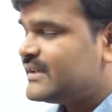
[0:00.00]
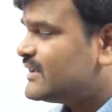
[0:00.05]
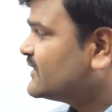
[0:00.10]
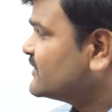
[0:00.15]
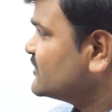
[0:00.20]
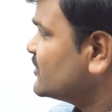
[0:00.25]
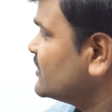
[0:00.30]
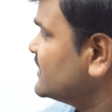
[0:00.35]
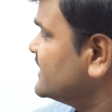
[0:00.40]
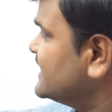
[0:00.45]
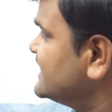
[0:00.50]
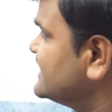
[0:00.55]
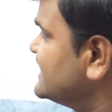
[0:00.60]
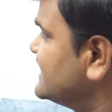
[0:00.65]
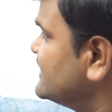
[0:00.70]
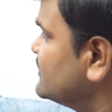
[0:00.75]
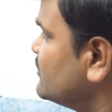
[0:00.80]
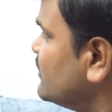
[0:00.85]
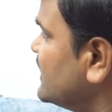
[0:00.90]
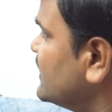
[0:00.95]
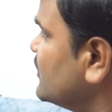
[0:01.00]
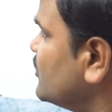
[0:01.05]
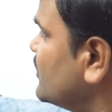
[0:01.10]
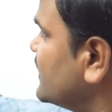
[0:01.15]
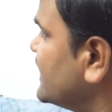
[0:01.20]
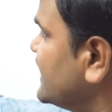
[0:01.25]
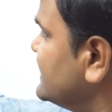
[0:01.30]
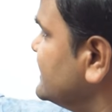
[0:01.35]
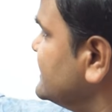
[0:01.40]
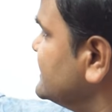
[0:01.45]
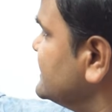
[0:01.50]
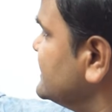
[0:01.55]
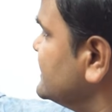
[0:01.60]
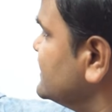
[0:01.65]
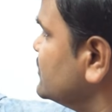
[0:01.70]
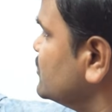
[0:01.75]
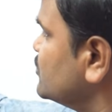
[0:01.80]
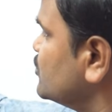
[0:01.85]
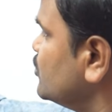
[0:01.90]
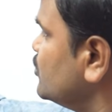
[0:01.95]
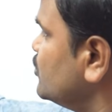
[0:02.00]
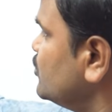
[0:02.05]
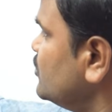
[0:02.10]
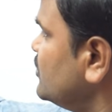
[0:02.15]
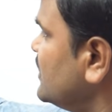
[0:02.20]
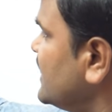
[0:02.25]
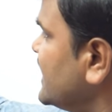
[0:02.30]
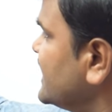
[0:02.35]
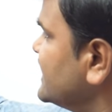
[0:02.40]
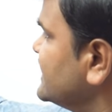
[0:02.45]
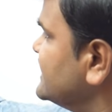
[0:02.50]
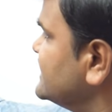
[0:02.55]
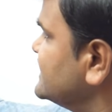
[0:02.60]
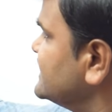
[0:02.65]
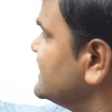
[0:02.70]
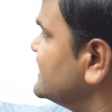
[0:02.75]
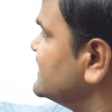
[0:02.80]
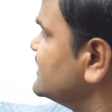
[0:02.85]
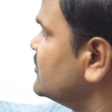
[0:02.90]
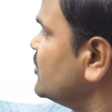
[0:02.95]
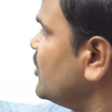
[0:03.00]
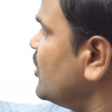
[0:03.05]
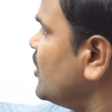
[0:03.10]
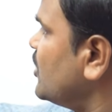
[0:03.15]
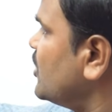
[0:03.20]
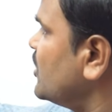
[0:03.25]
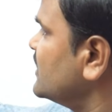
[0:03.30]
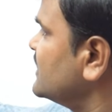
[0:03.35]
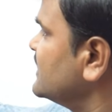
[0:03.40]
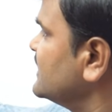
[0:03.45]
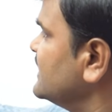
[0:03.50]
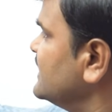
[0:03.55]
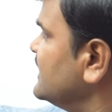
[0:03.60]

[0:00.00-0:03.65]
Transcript: So, this is one token, this is 2 and this is third,